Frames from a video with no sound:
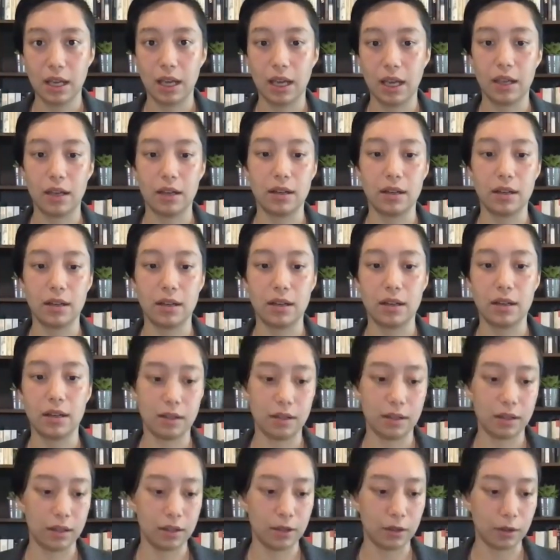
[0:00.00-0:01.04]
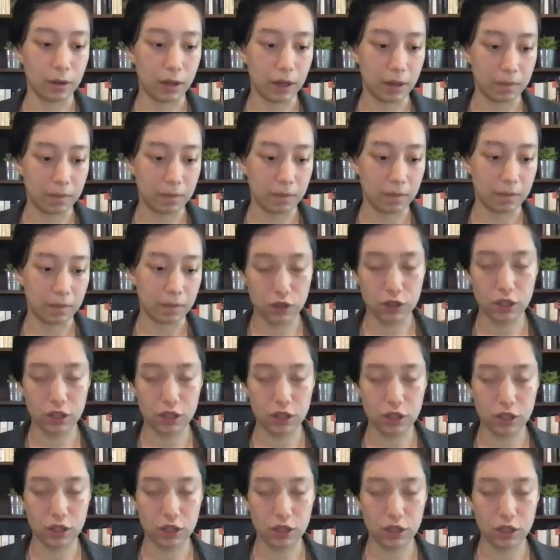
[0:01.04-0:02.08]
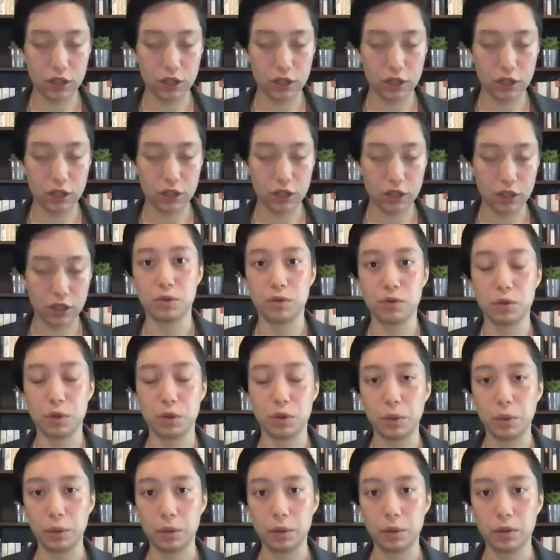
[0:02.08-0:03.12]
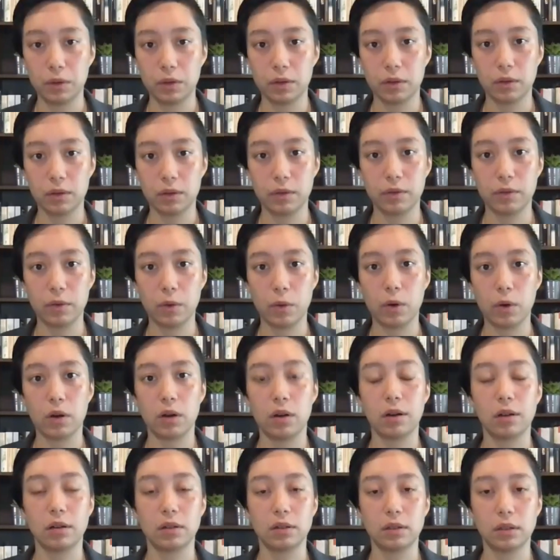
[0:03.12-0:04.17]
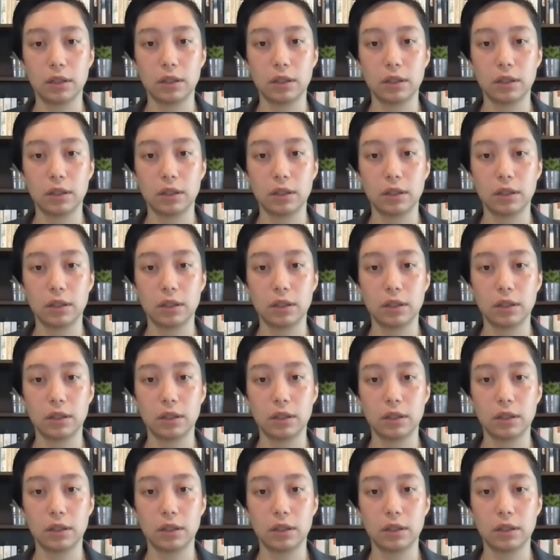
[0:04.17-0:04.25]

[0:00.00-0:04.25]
And I mentioned China, but that's also true for